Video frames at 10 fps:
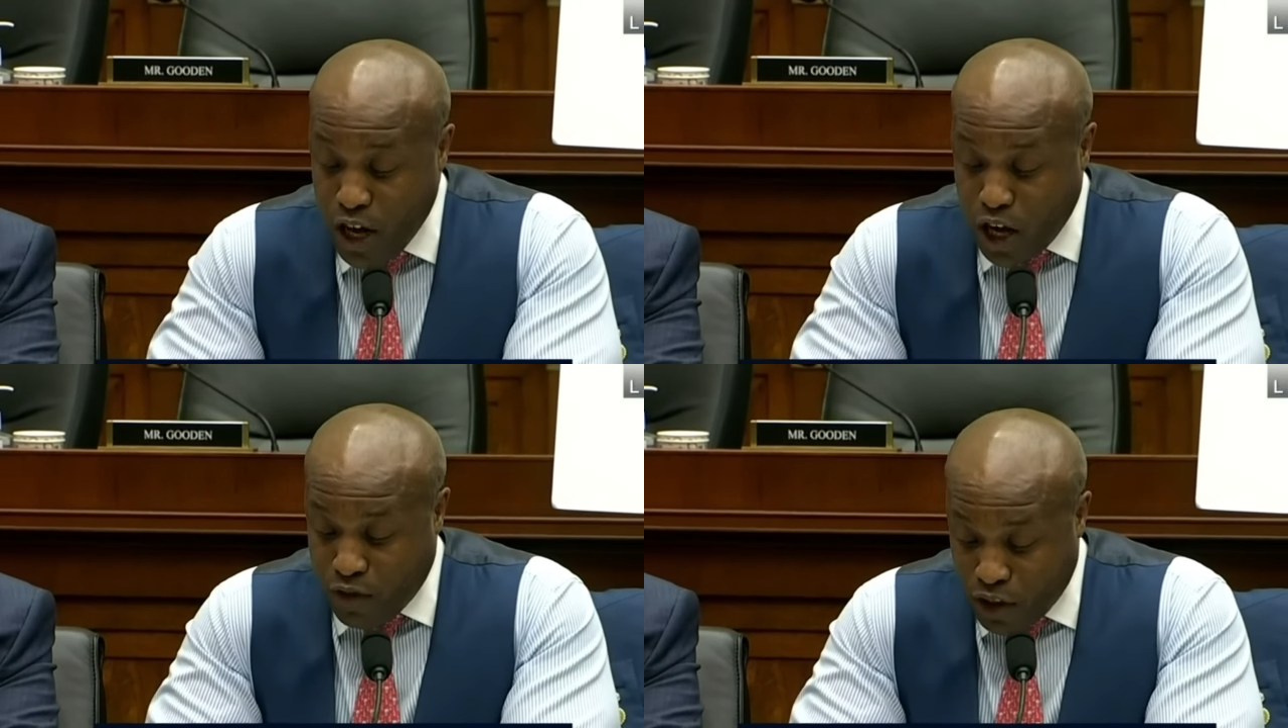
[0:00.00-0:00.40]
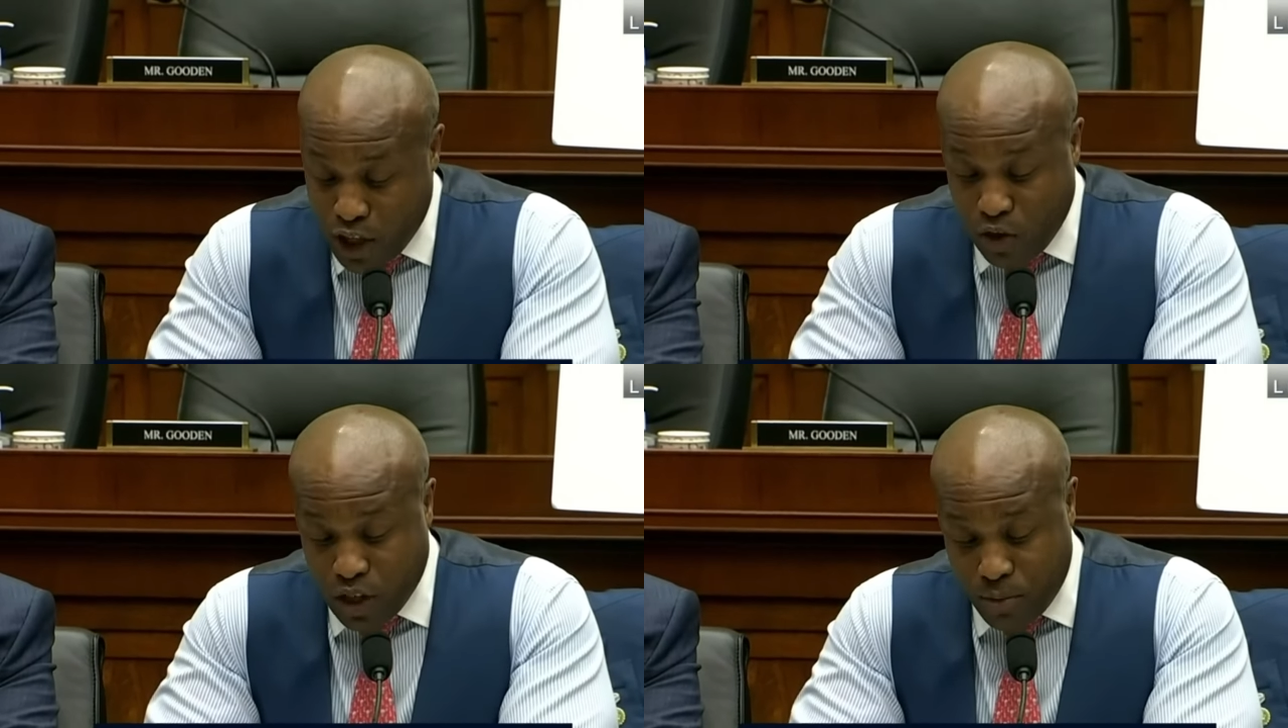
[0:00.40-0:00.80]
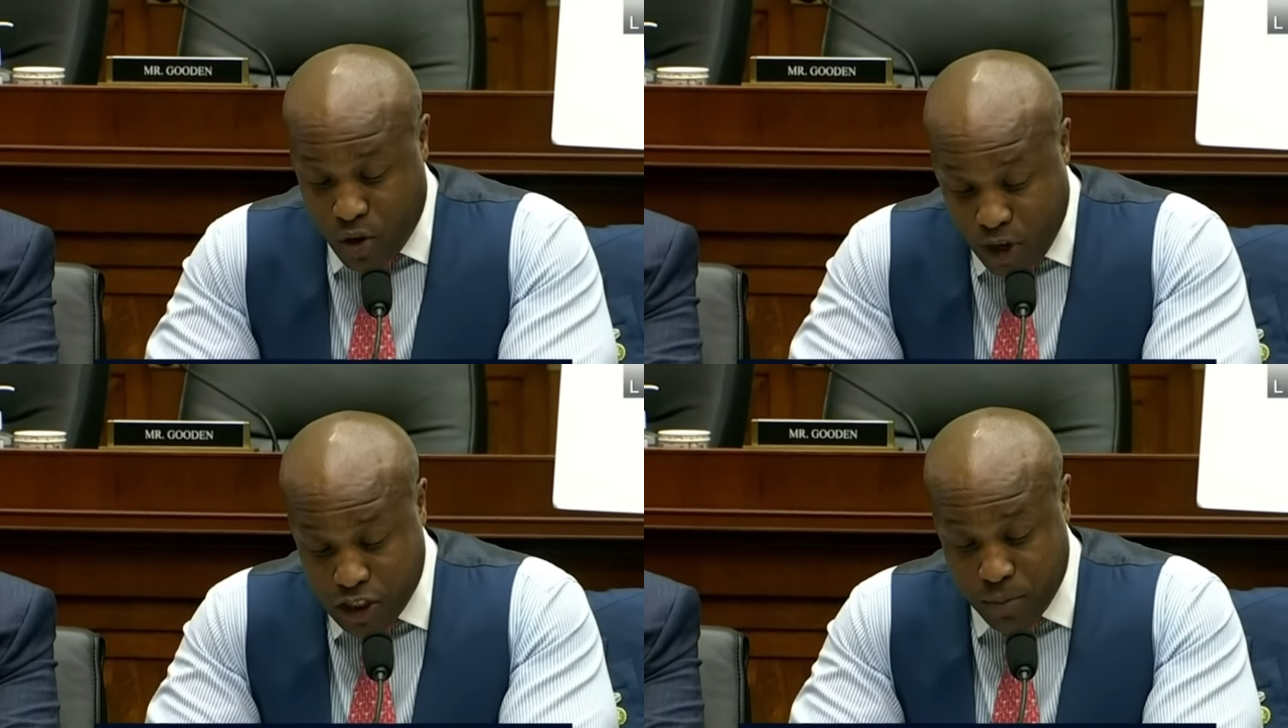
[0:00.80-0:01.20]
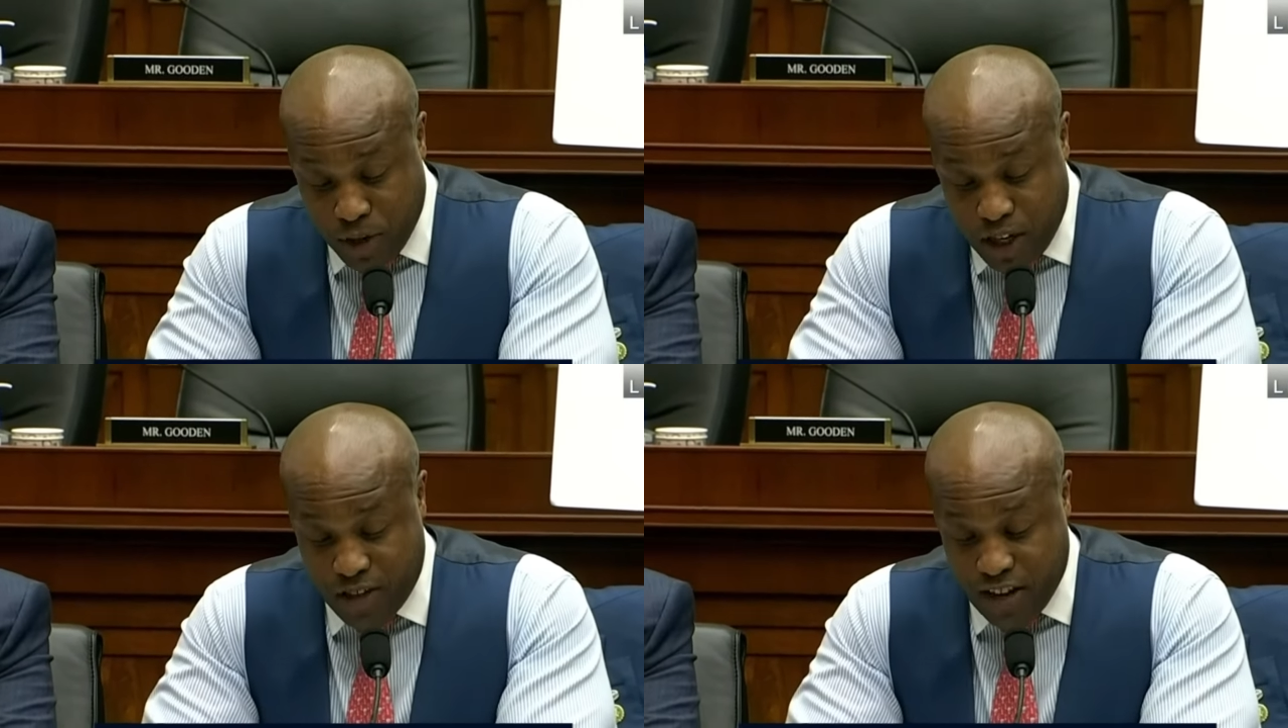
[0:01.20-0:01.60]
of illegal immigration
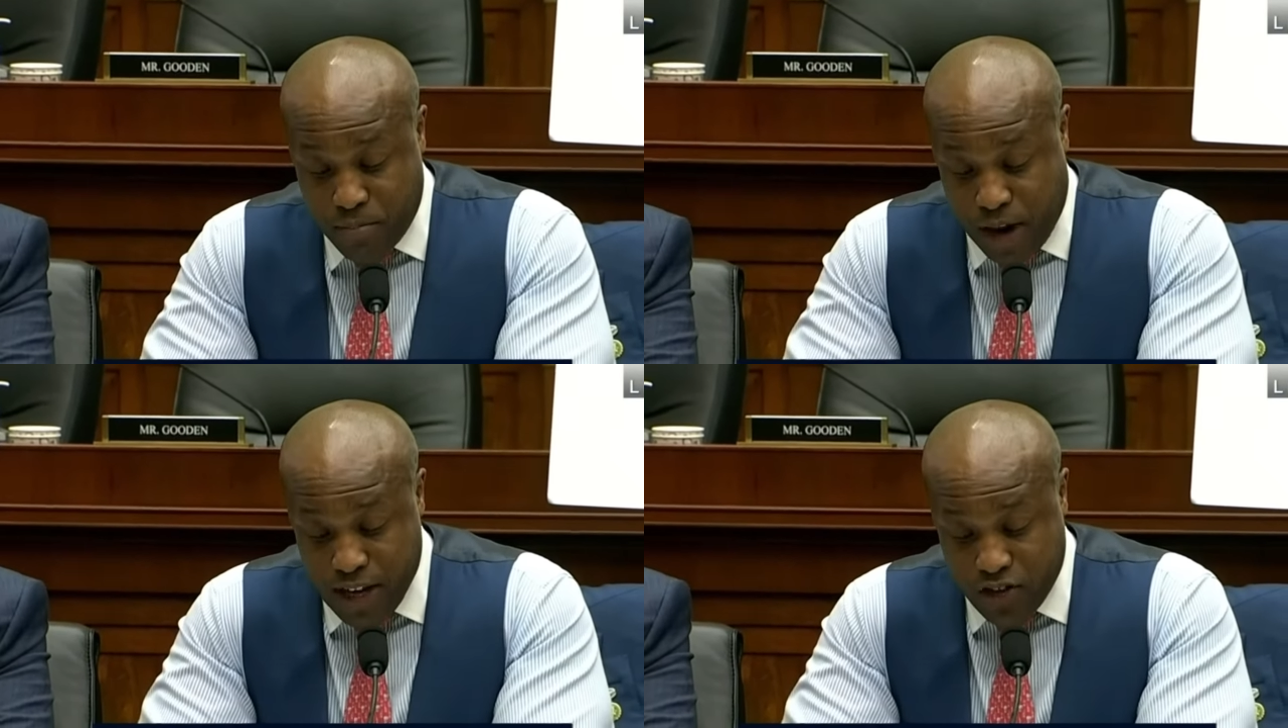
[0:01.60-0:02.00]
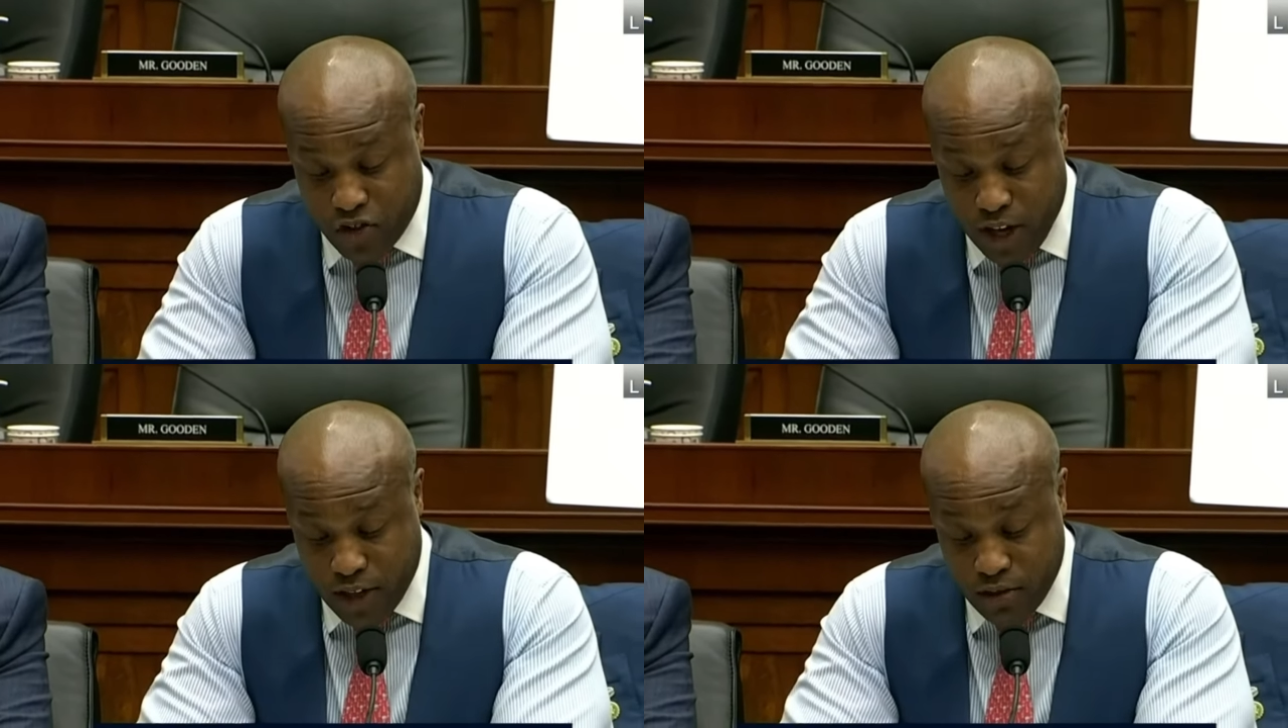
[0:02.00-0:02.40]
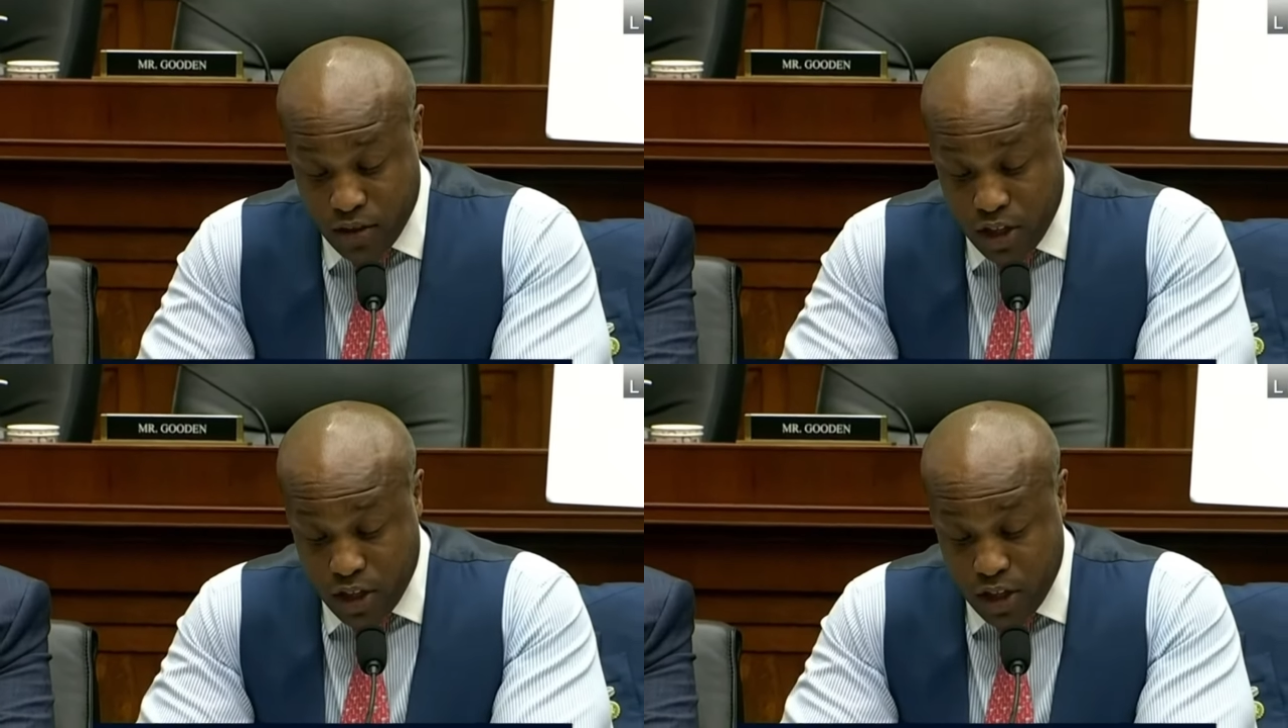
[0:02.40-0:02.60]
because, as Biden said,